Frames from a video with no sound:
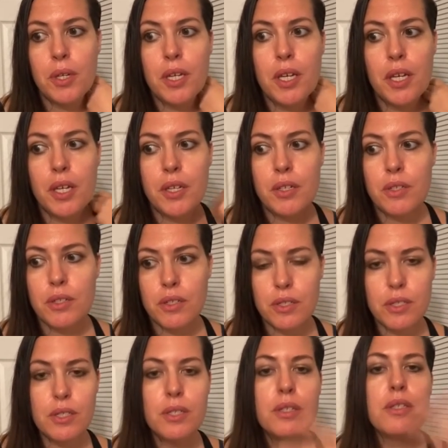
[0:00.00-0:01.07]
And
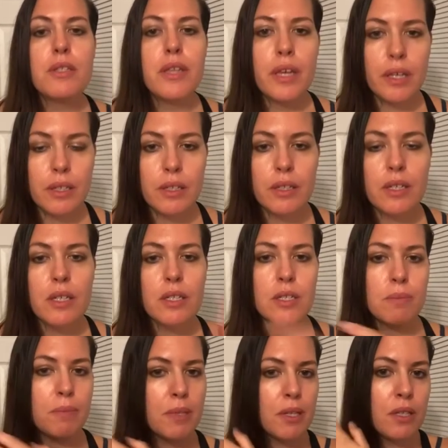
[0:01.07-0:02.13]
since then, it's
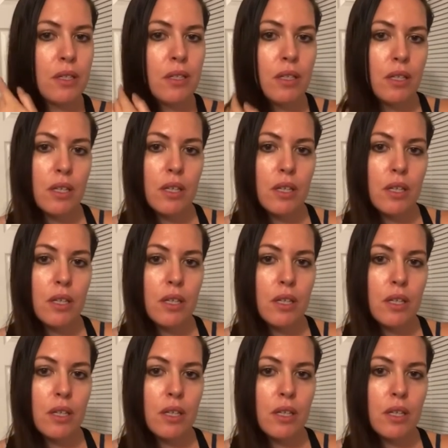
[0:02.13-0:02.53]
been,